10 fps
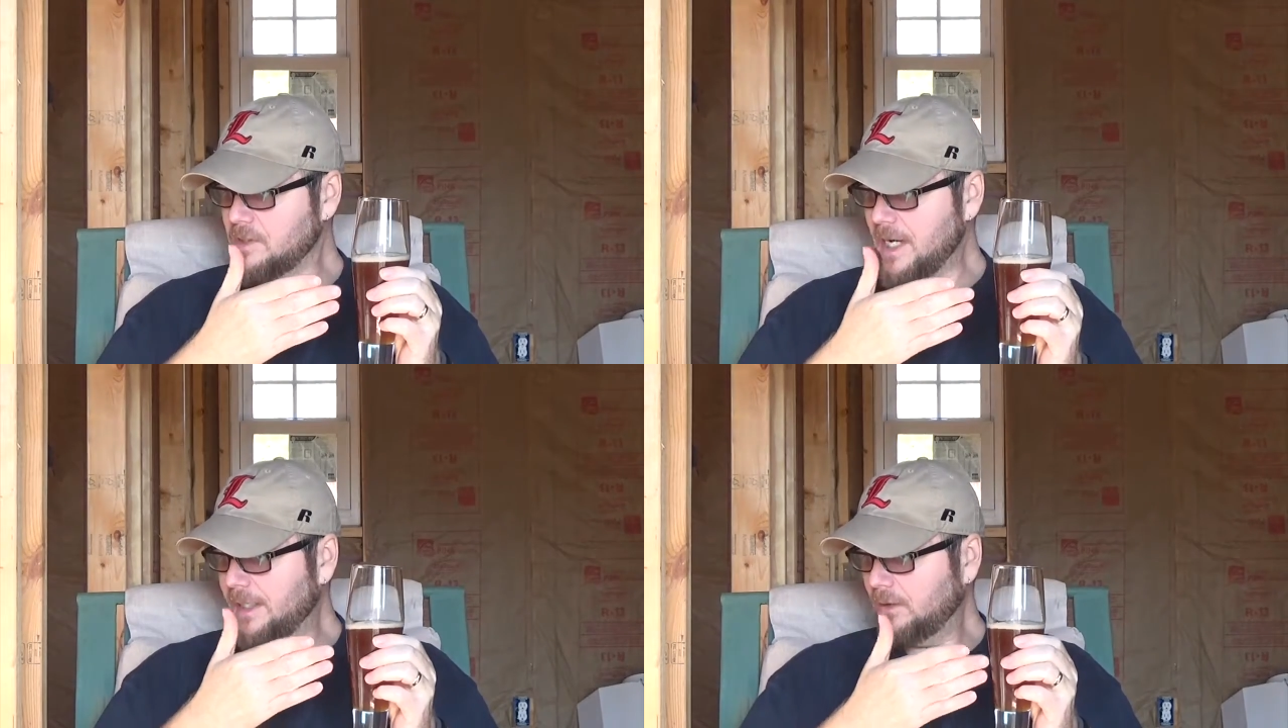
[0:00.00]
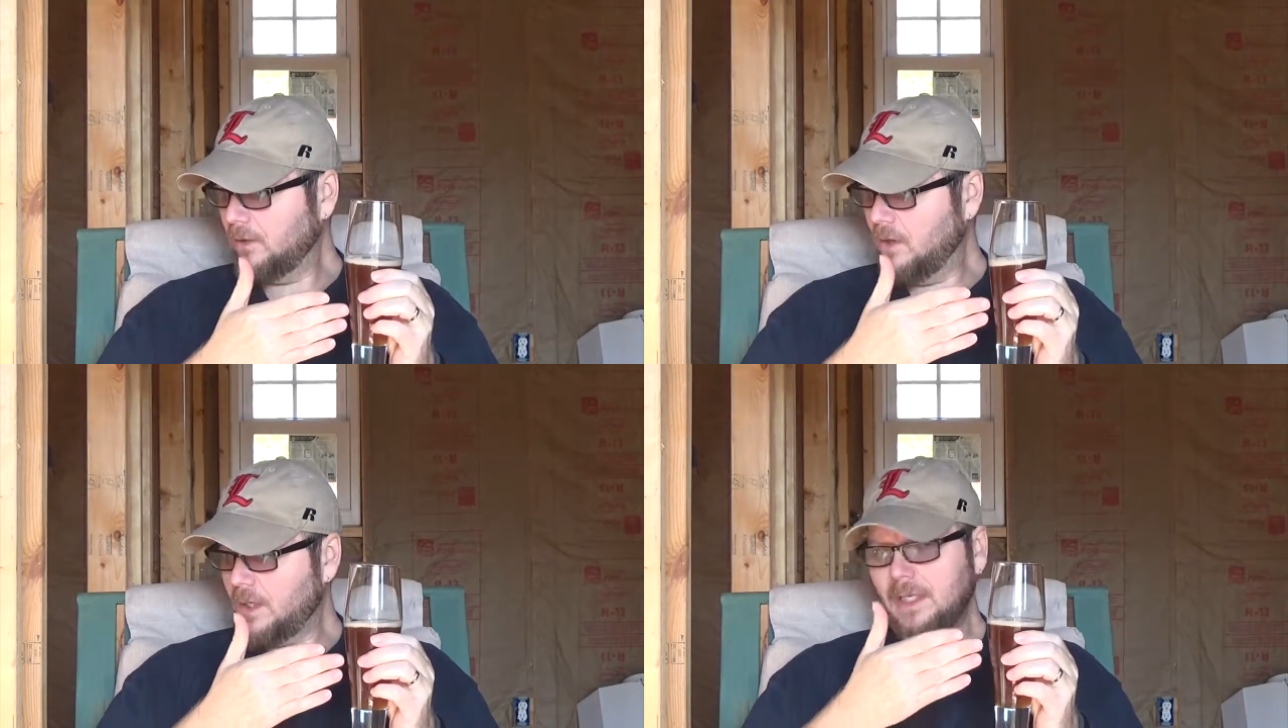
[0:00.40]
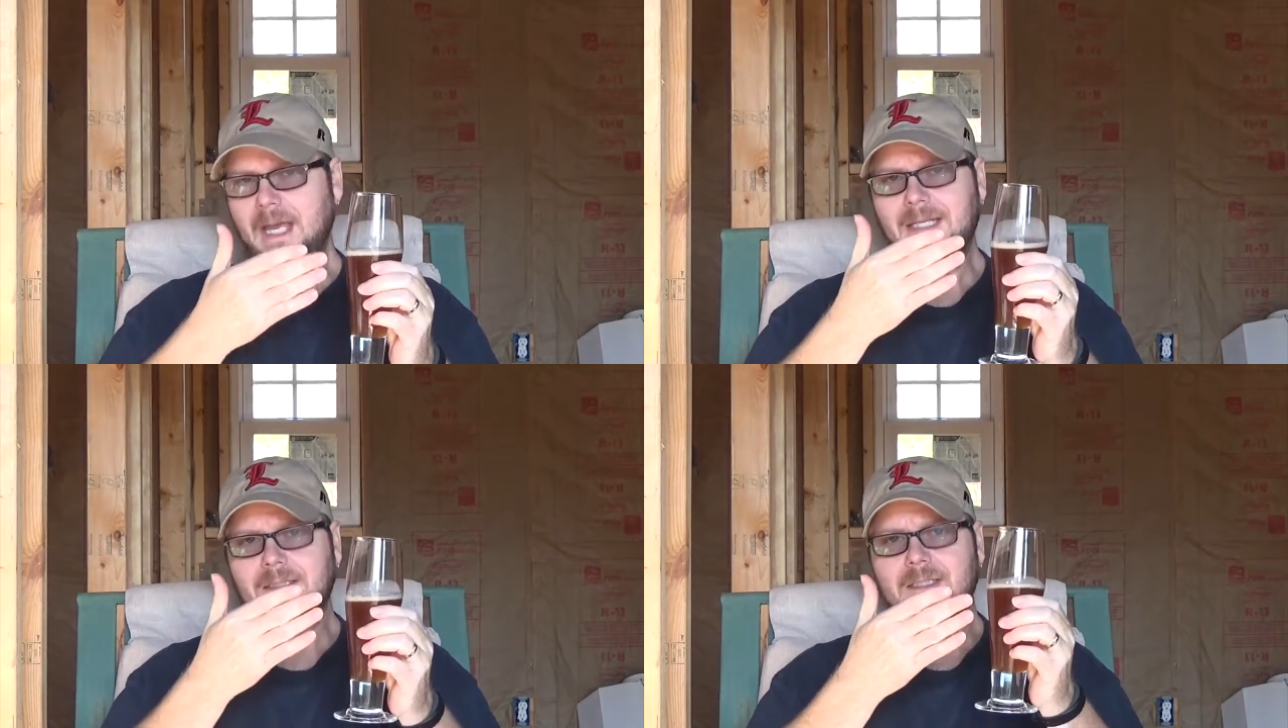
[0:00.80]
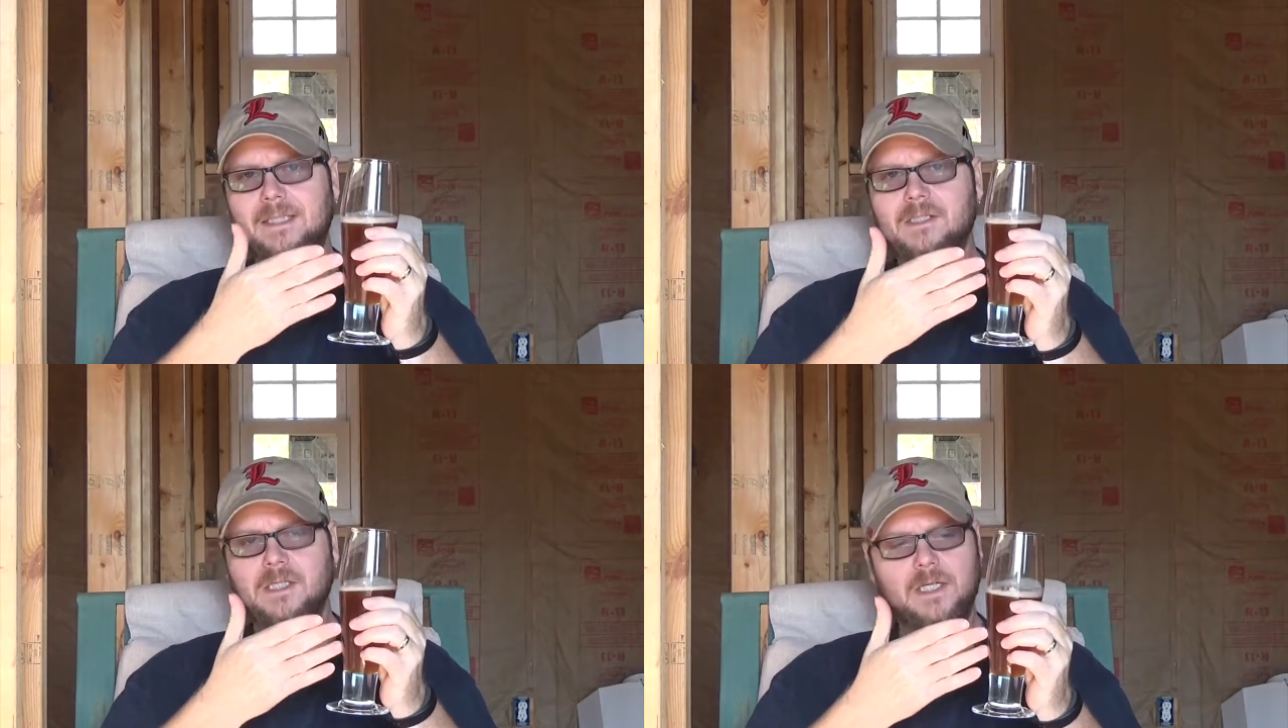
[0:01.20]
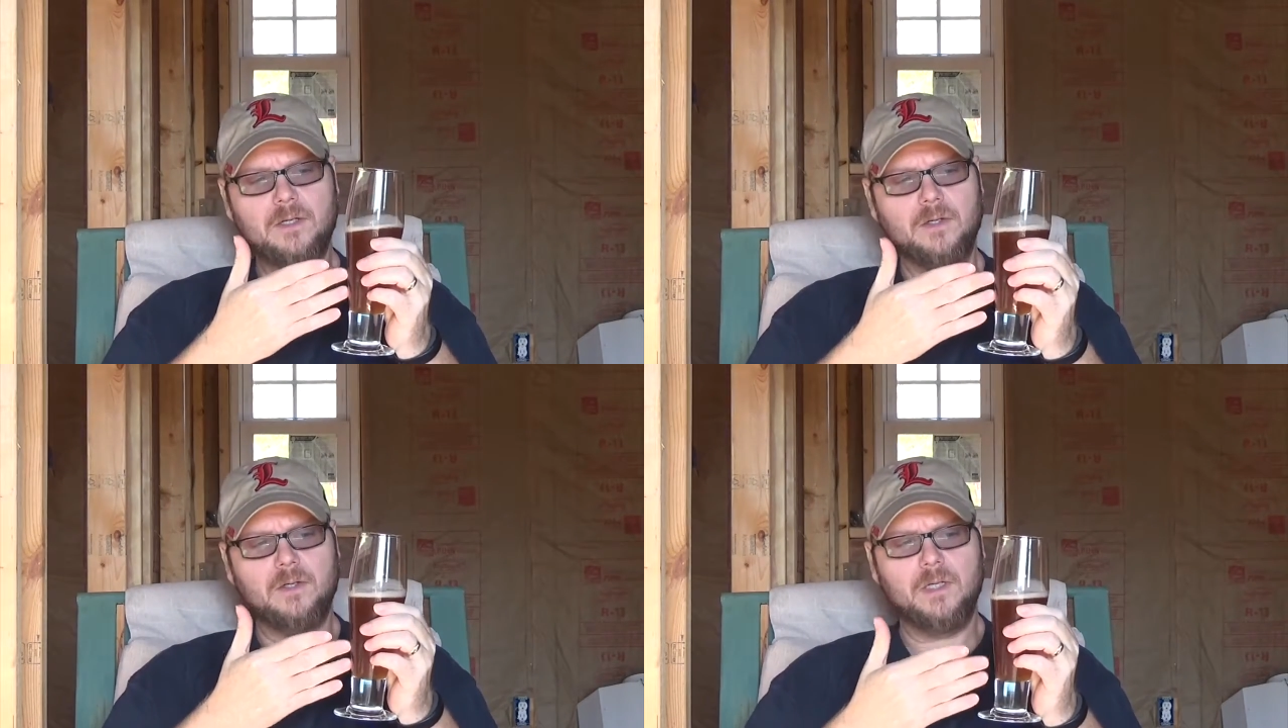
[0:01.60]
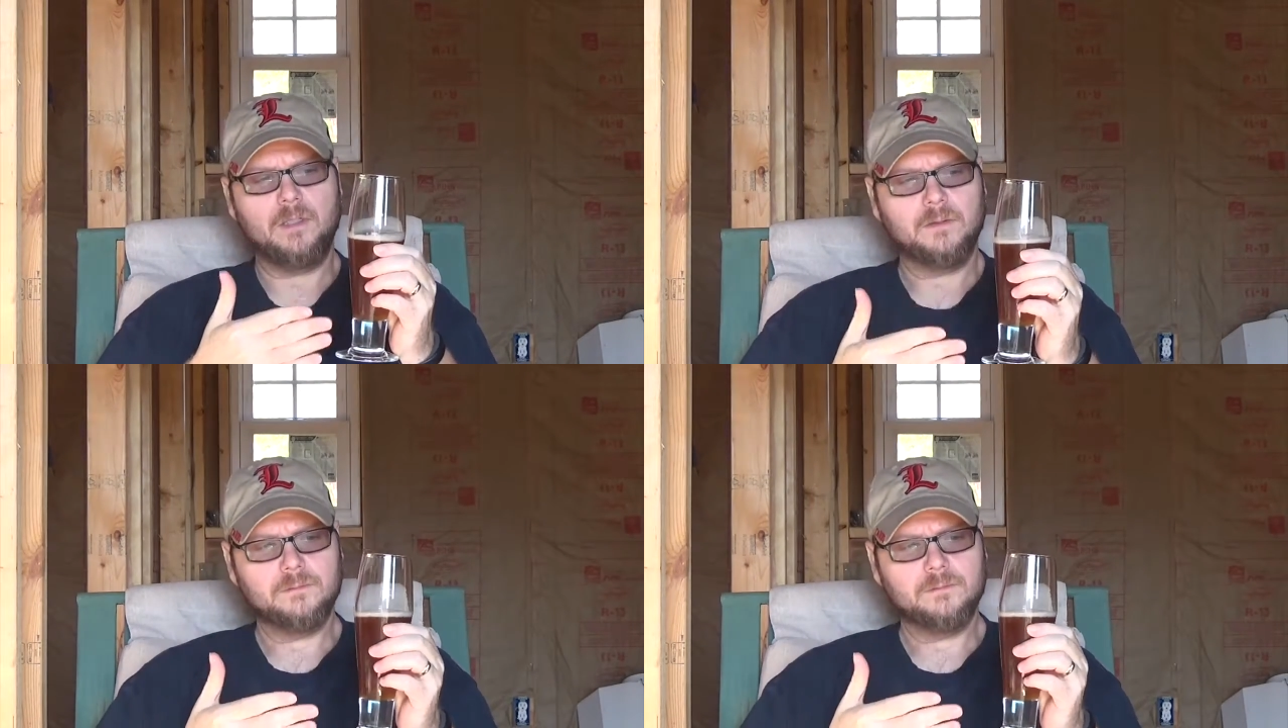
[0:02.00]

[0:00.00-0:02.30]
second look at this here,